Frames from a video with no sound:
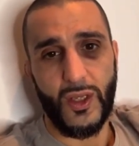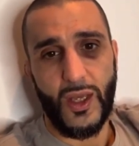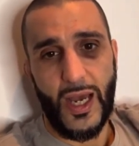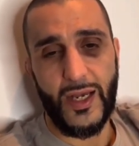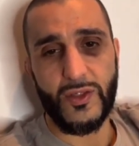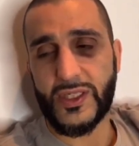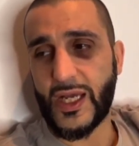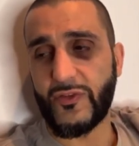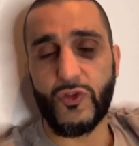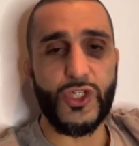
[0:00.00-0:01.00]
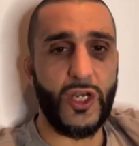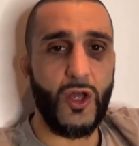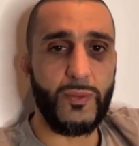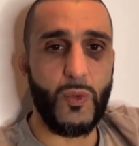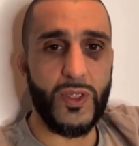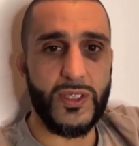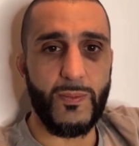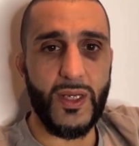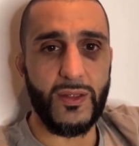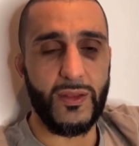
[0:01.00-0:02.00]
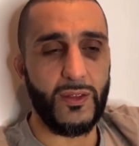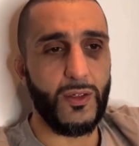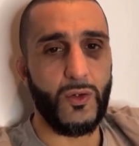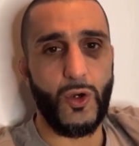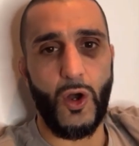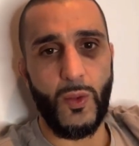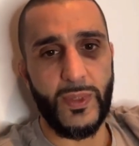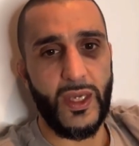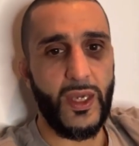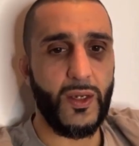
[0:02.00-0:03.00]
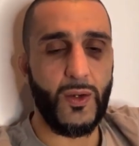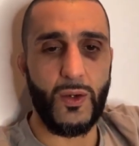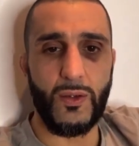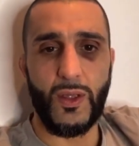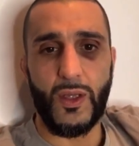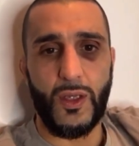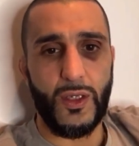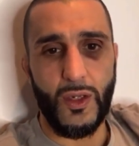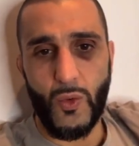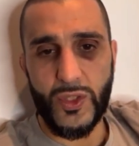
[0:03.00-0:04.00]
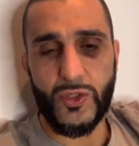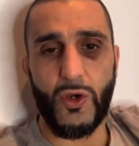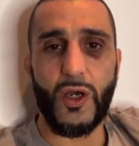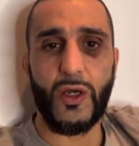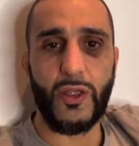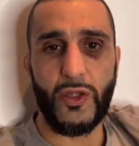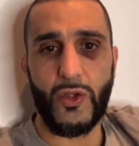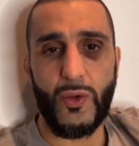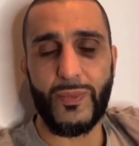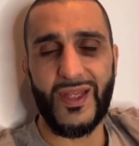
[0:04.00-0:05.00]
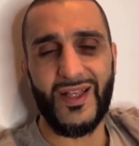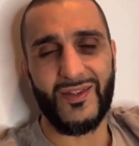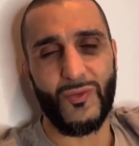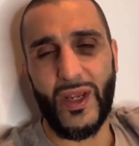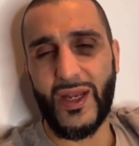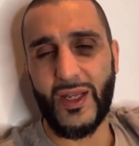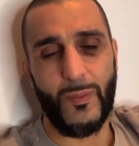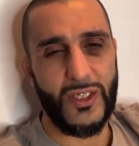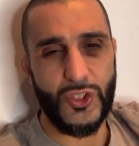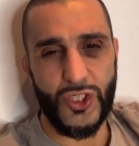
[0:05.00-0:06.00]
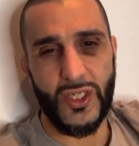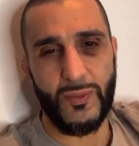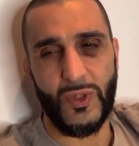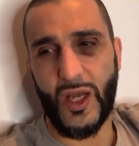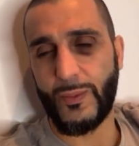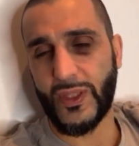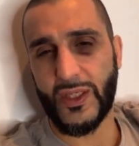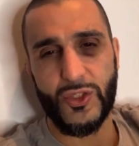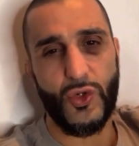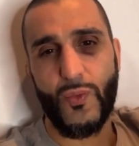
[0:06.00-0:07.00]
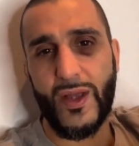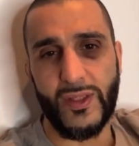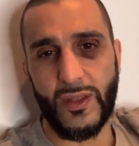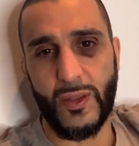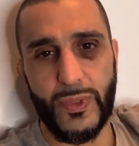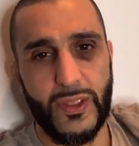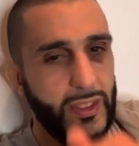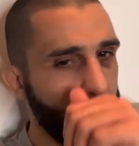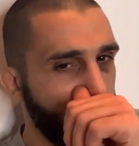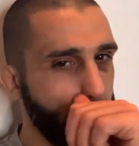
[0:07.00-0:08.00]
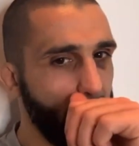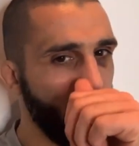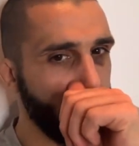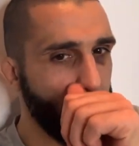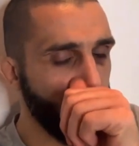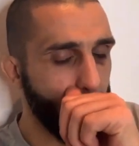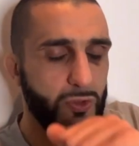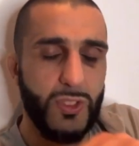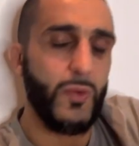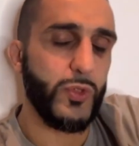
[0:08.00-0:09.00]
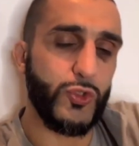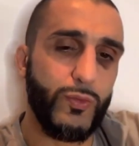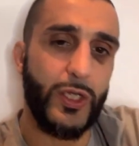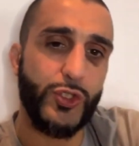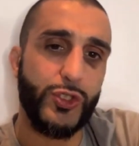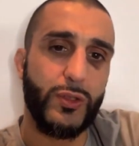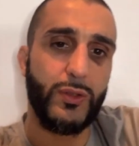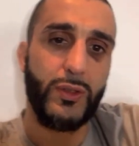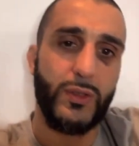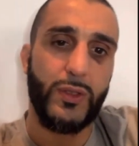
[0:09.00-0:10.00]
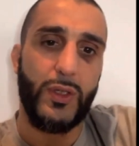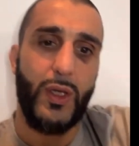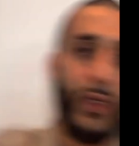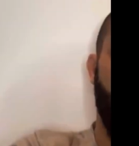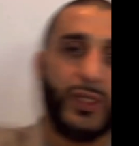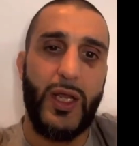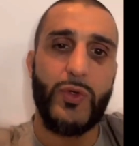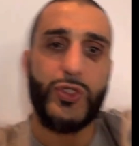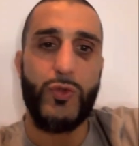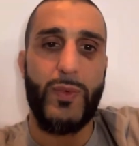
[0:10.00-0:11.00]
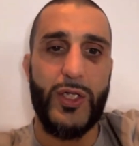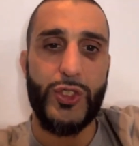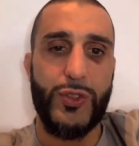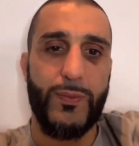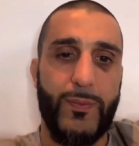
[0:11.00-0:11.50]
I understand if you check on me once a month, call me, hey, what's going on, but not raiding my gym, coming in, surrounding the building. Today was absurd. Today was too much. Today was too much.